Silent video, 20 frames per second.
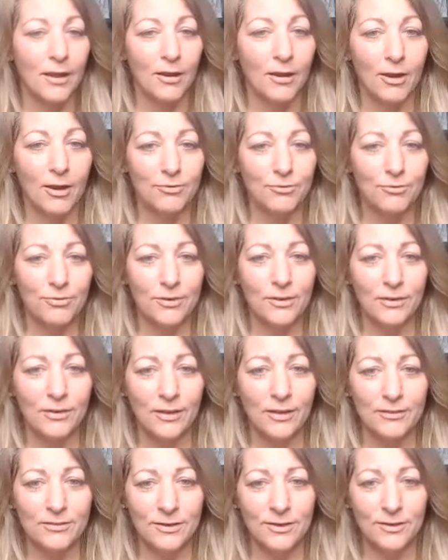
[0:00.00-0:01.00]
I feel
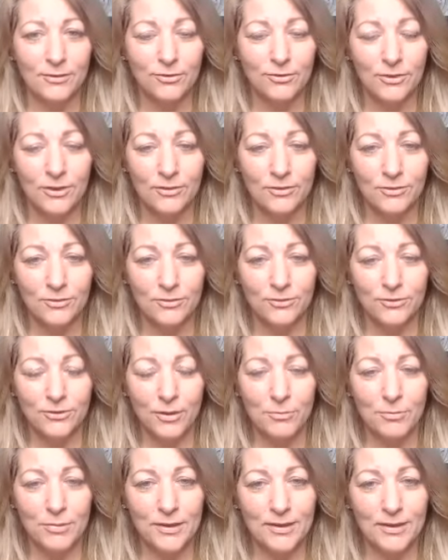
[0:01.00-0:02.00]
as if
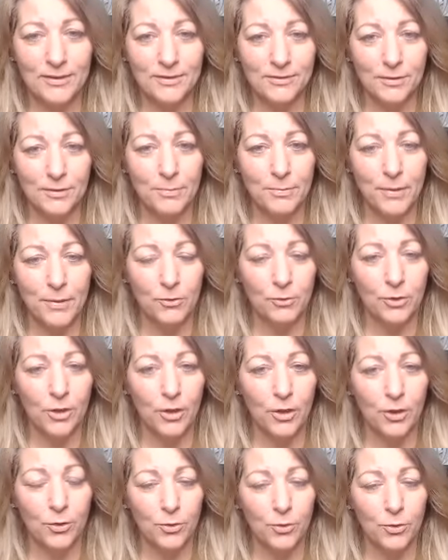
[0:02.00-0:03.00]
somebody is about
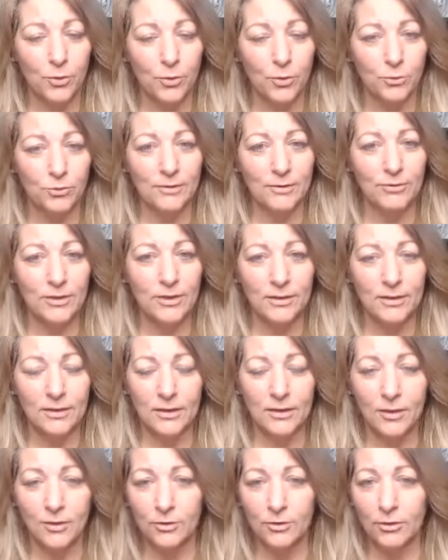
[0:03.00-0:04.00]
who's living in
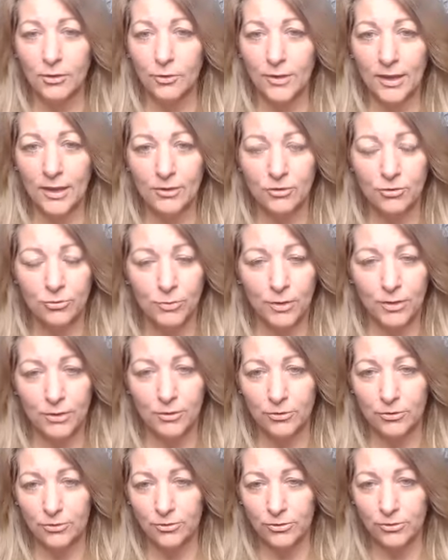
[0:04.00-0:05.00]
another location, whether
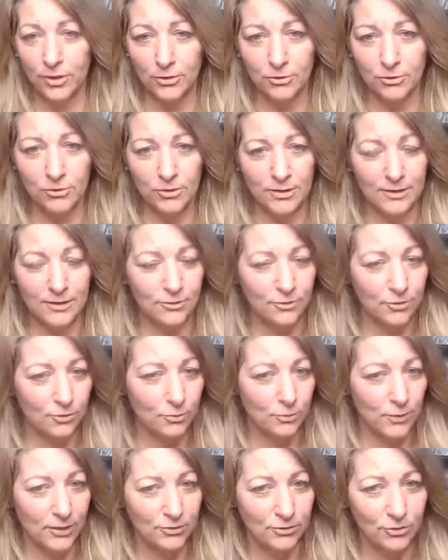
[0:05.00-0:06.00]
it's southern, eastern,
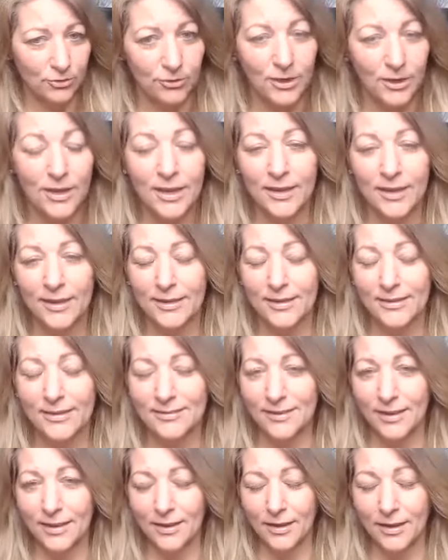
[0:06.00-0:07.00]
western,
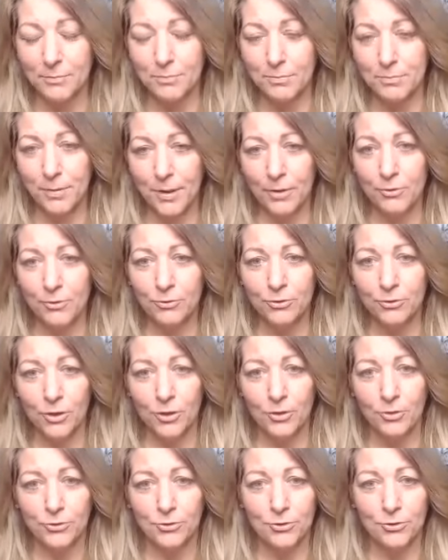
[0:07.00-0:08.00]
is about
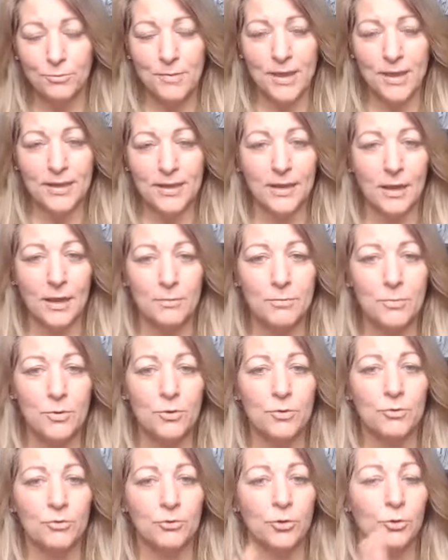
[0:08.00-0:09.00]
to make a
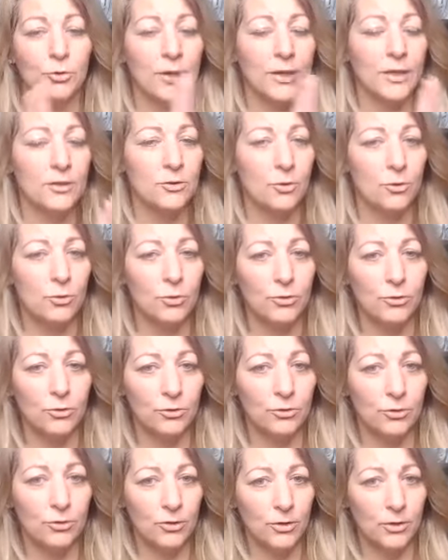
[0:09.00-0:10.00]
move to a
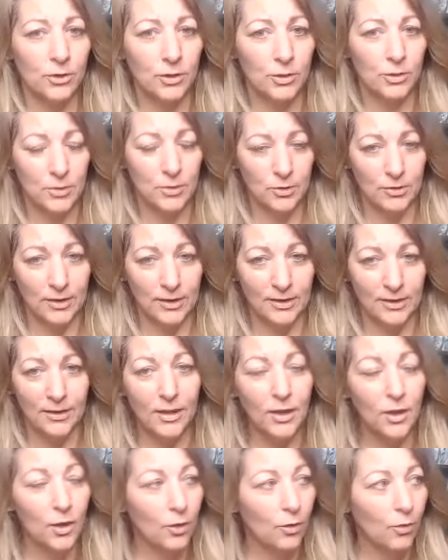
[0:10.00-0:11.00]
northern community
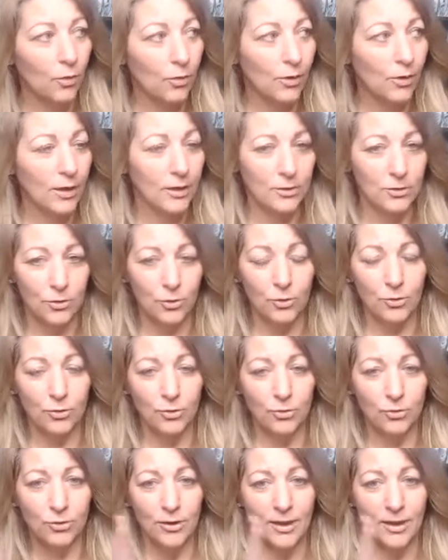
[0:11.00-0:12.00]
or a
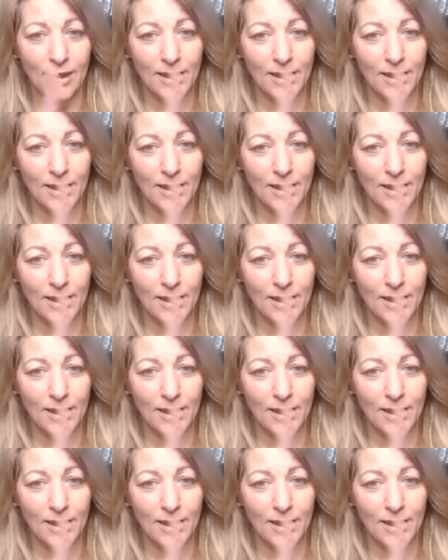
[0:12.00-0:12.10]
northern